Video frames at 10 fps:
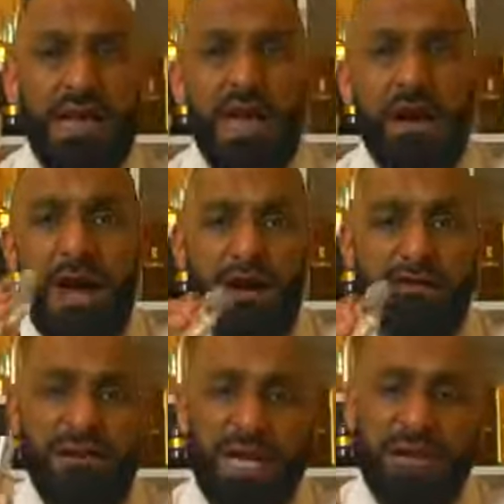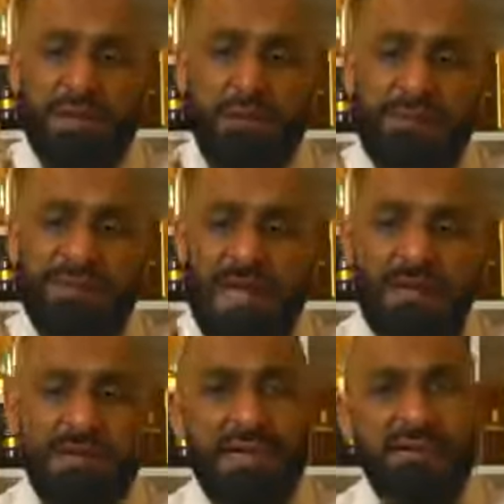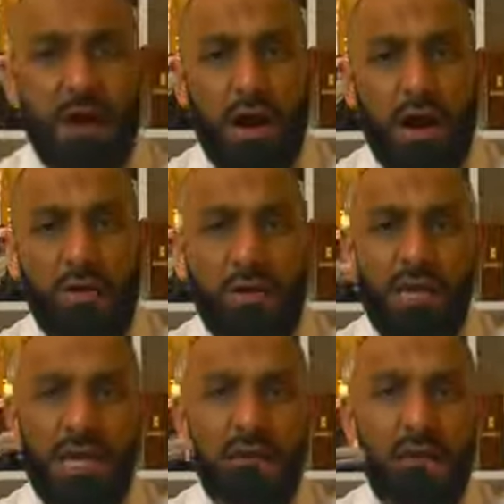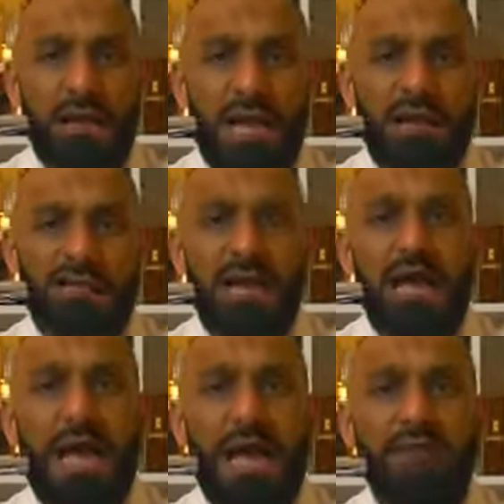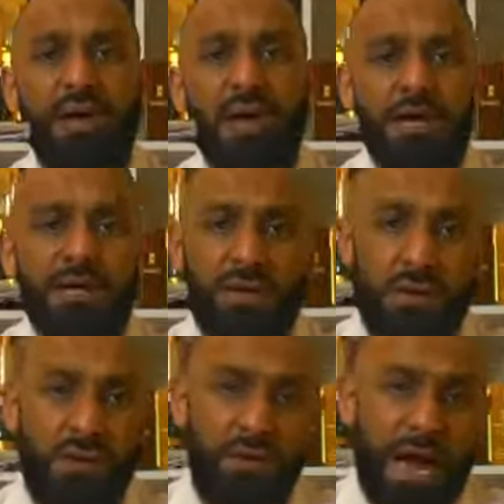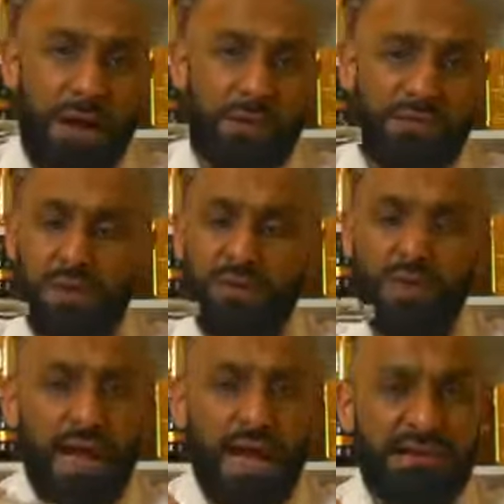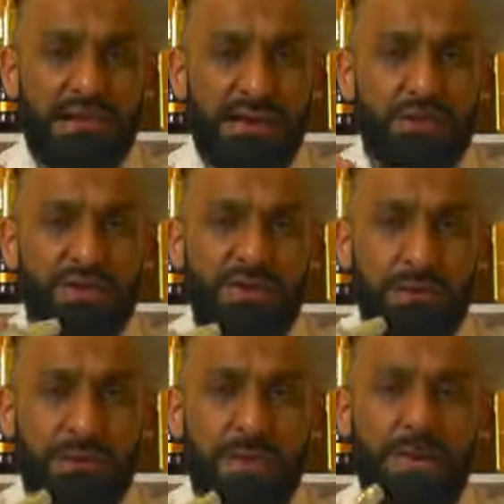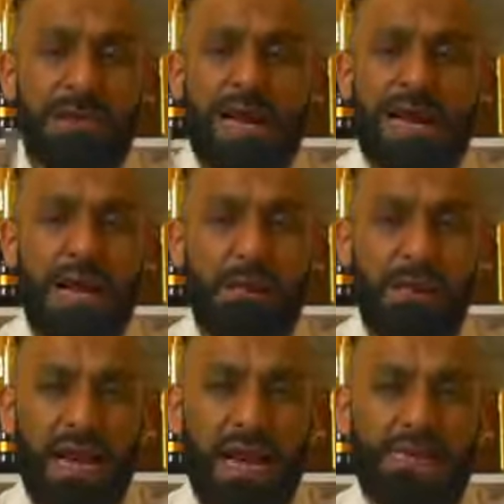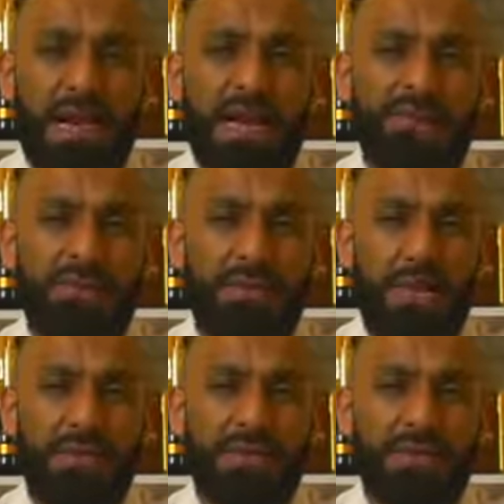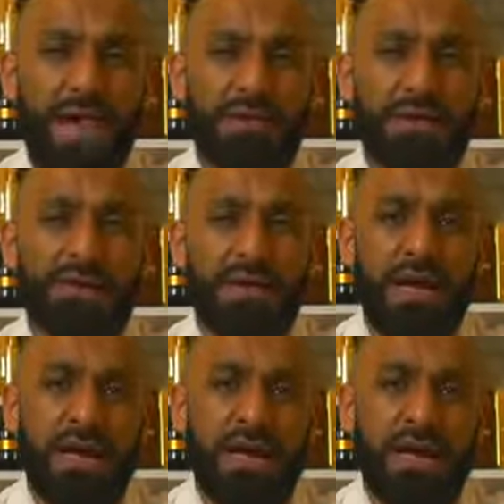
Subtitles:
Now, after checking the website, these are the premium lines that I have. So I reviewed Nasman, which is a premium line, and Black Tie is a premium line too.